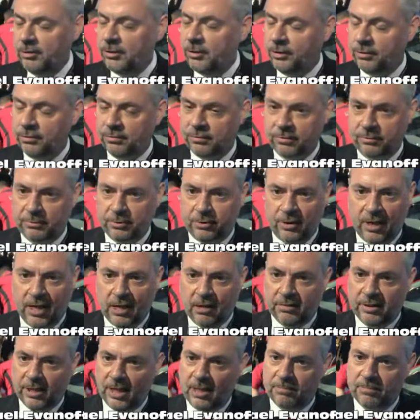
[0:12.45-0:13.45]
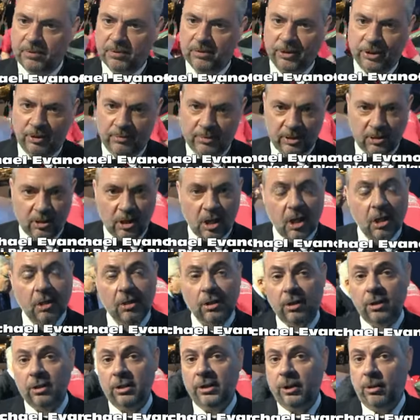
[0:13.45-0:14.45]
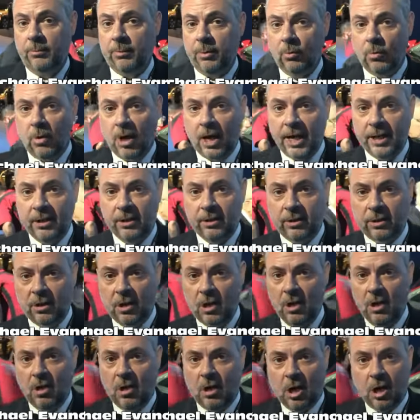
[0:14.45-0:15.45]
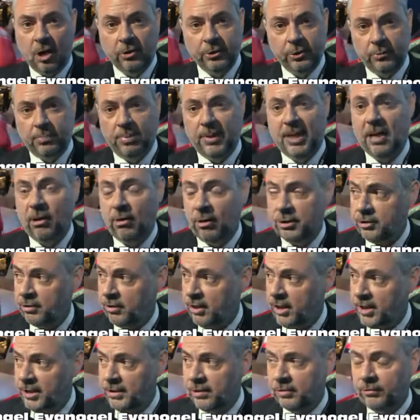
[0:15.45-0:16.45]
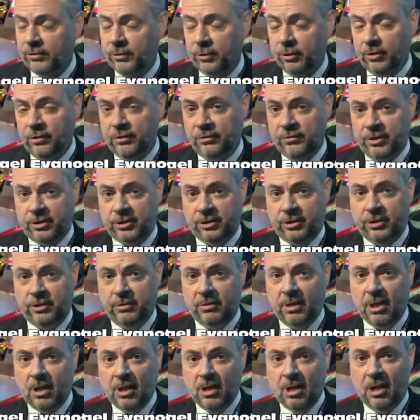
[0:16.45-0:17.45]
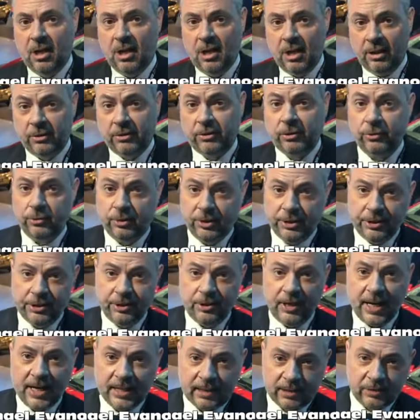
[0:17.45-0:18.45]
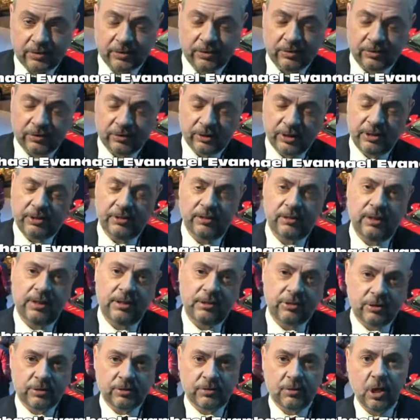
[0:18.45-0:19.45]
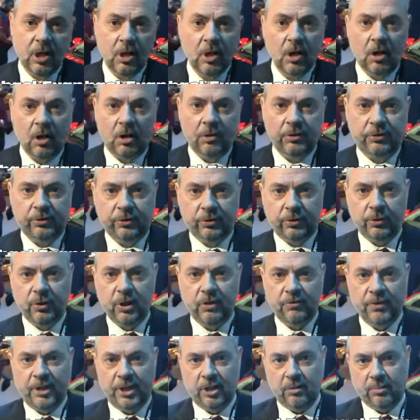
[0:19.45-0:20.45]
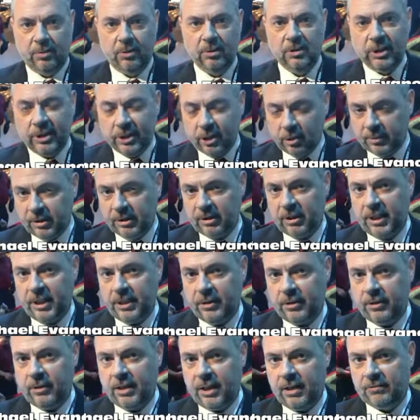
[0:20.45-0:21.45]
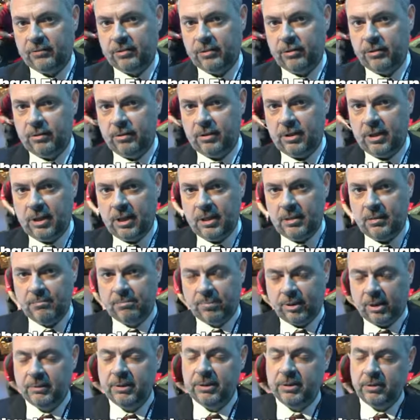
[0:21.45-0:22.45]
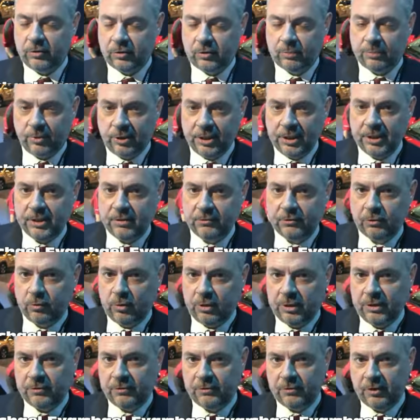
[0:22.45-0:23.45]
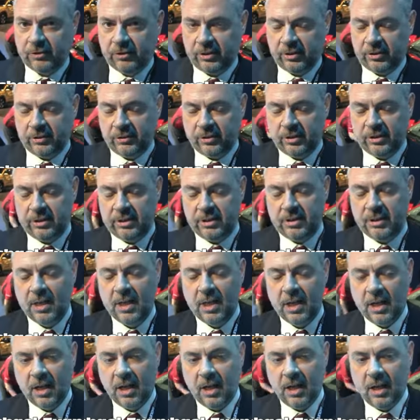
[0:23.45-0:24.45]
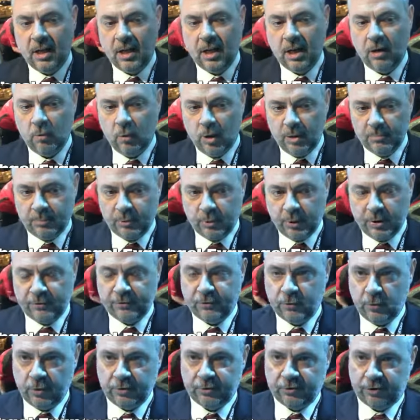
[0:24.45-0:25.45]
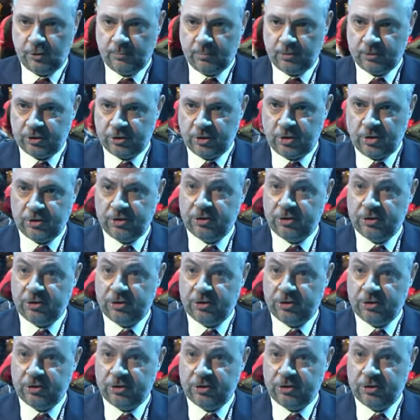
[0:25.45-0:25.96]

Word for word: new from the ground up. It's a little bit longer, a little bit wider. All new powertrains, fuel efficient, uh, two-liter Atkinson cycle engine. Also available a little bit later, after um, probably in the spring of 2016, uh, a 1.4 turbocharged